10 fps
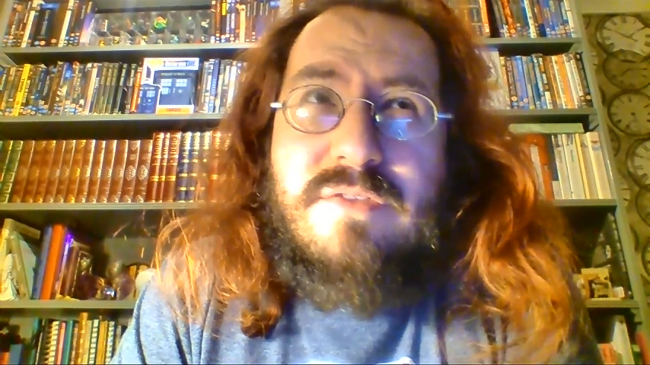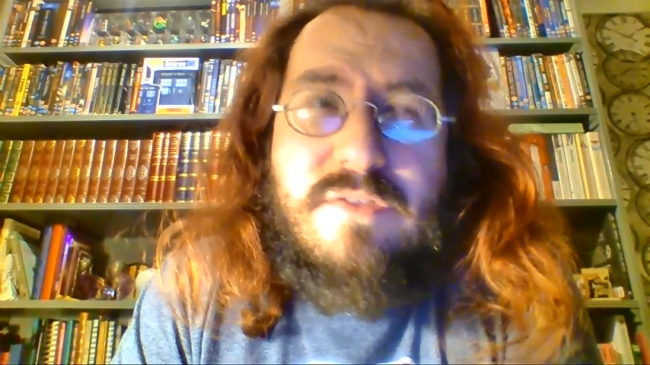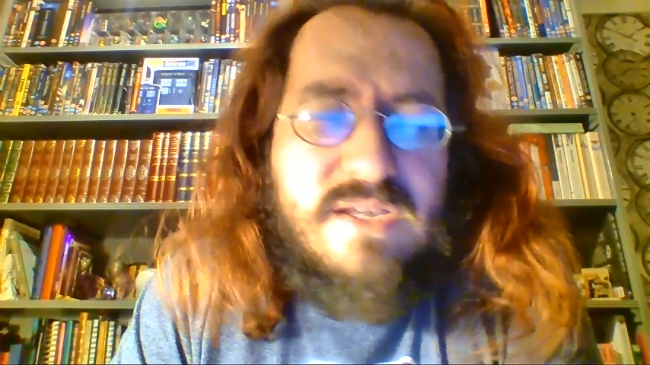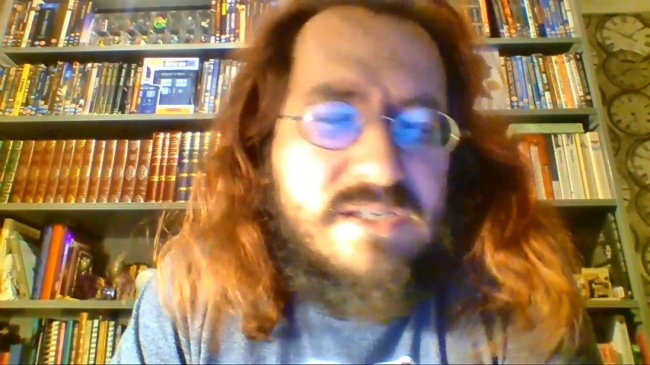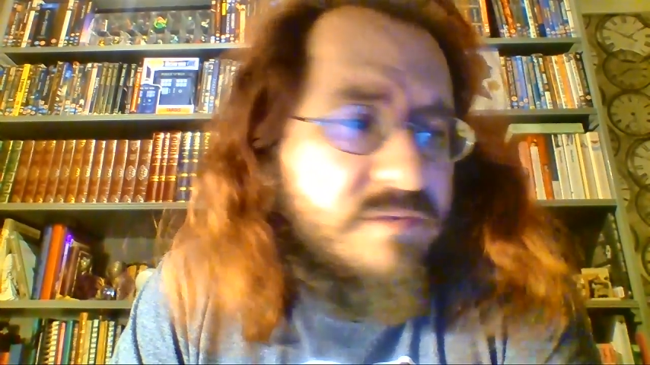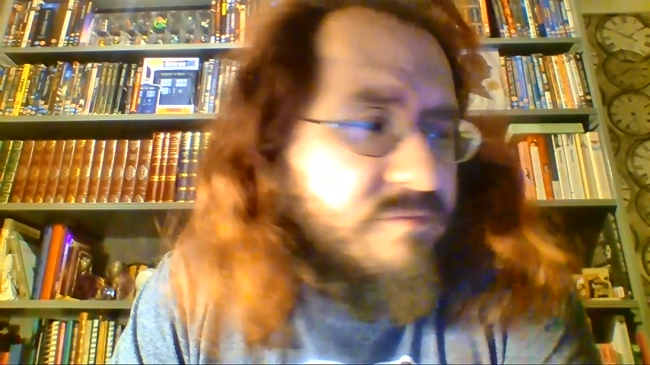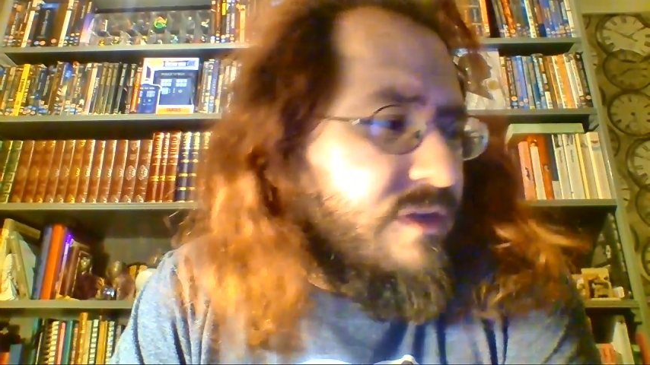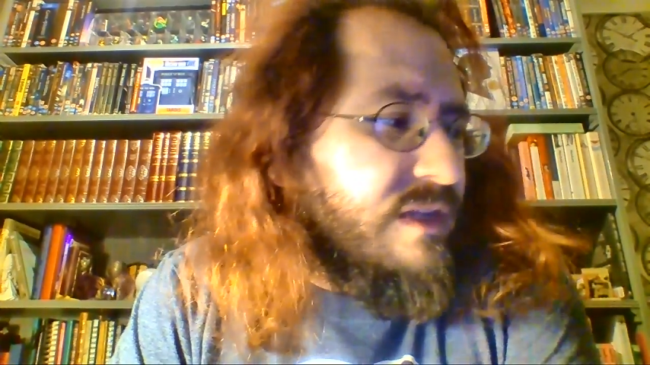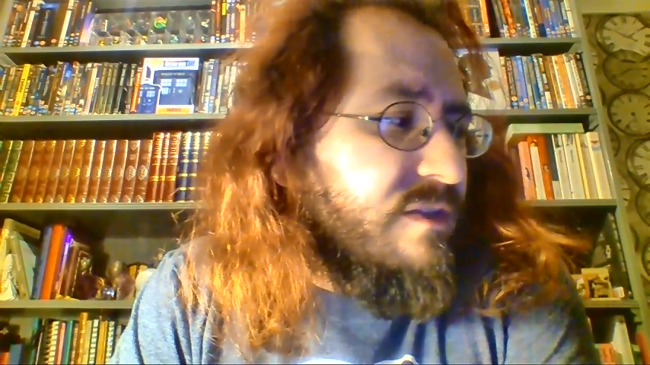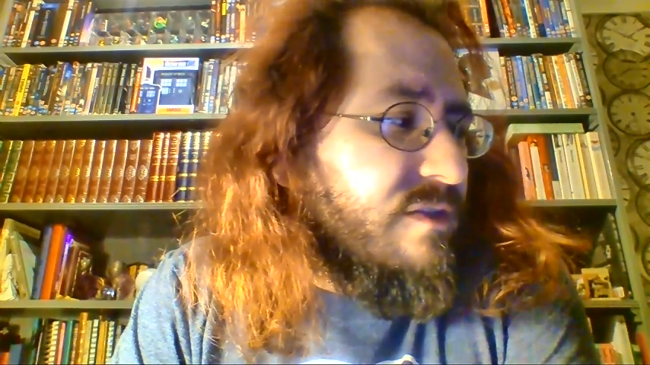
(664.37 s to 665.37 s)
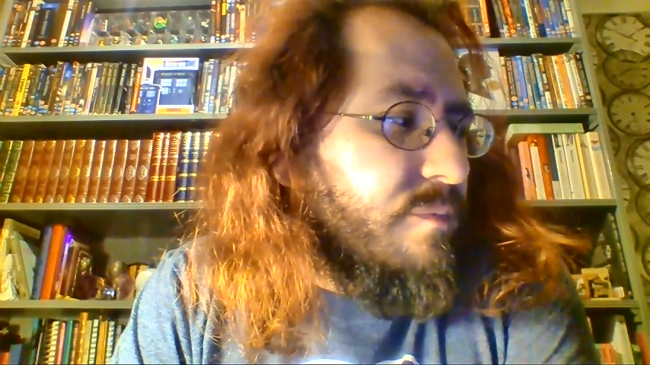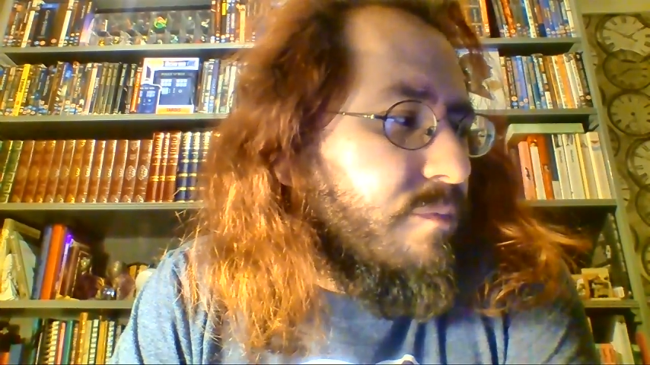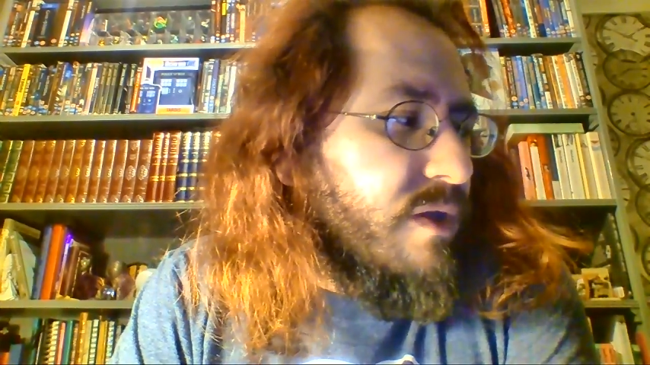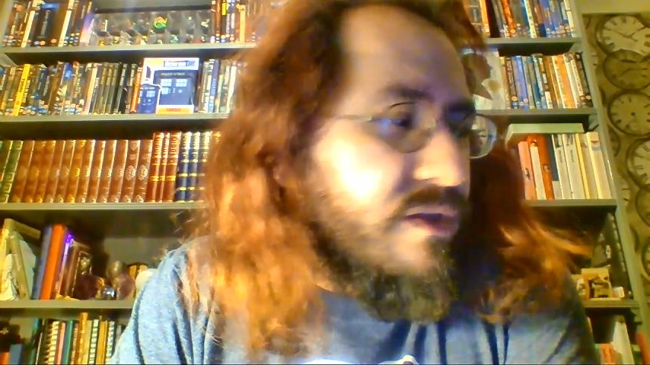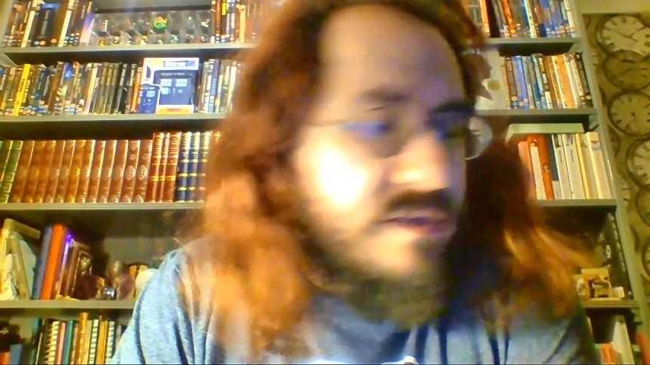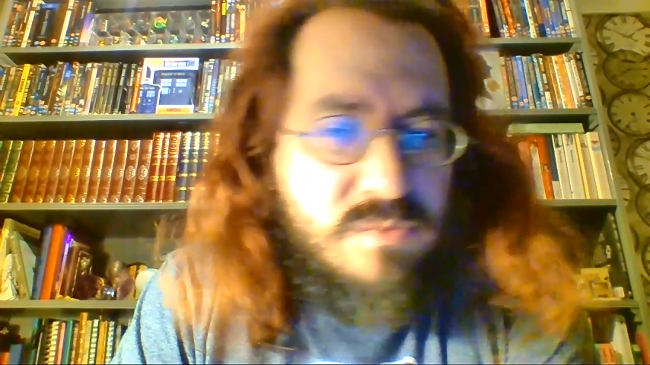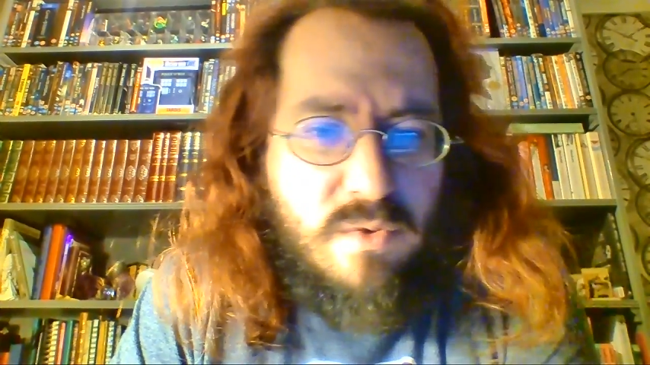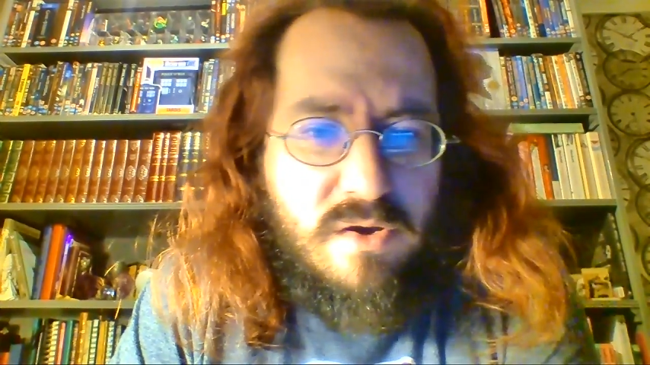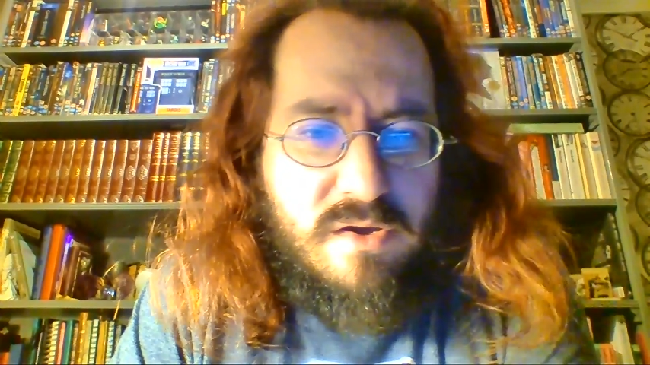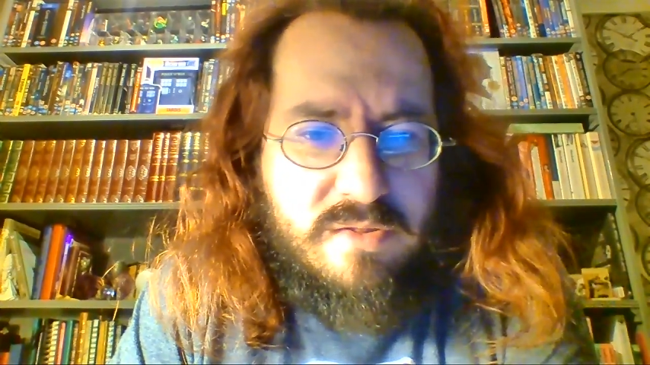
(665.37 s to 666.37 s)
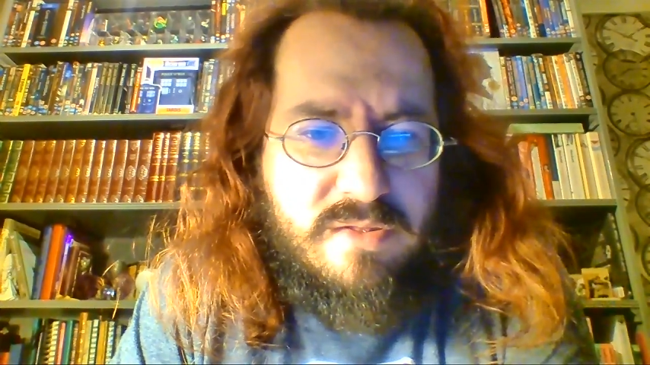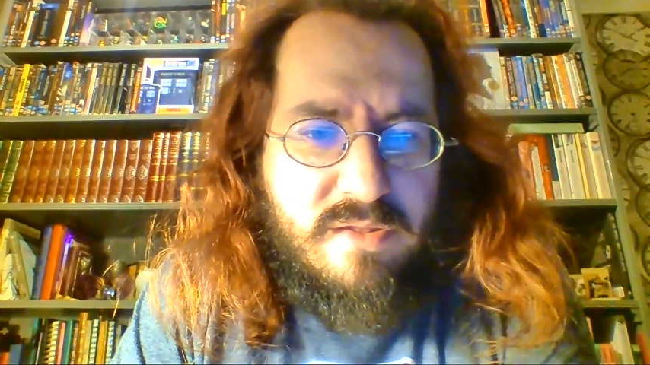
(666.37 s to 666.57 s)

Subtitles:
that there's really the money's worth